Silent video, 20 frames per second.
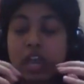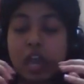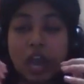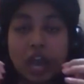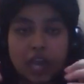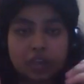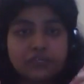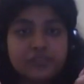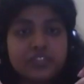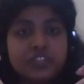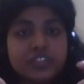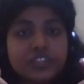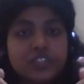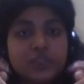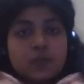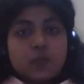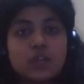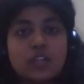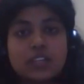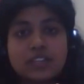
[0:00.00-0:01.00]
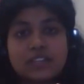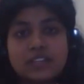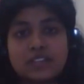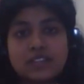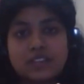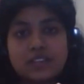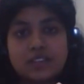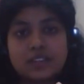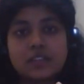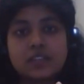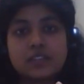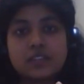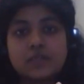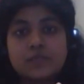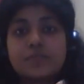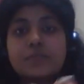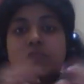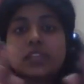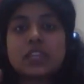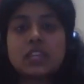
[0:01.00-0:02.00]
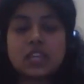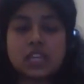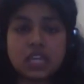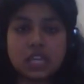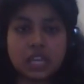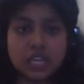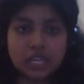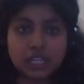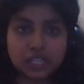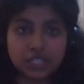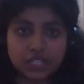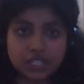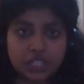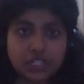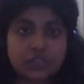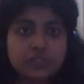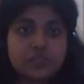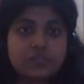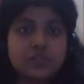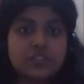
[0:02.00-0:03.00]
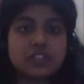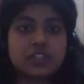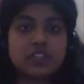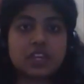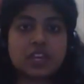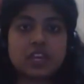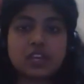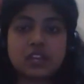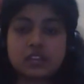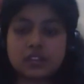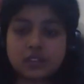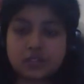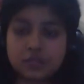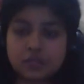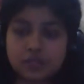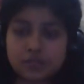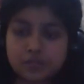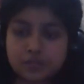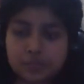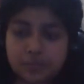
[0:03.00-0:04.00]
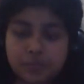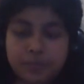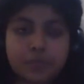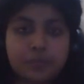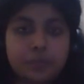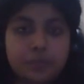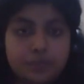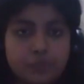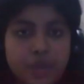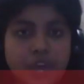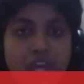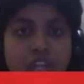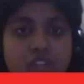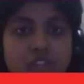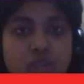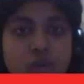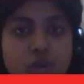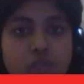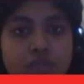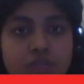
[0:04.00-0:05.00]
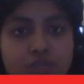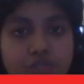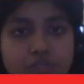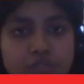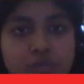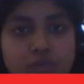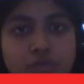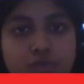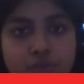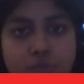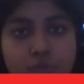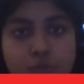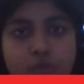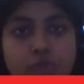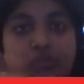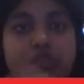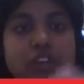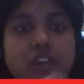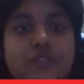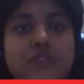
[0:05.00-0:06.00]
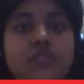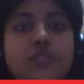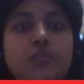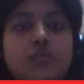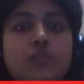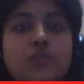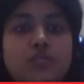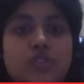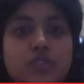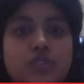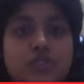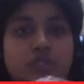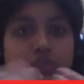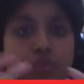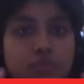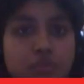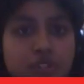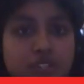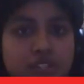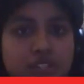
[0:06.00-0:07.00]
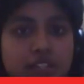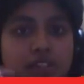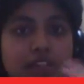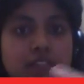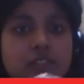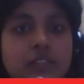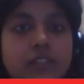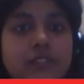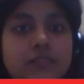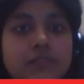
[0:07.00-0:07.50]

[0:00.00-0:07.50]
After the small exercise, give that batch of few photographs to your students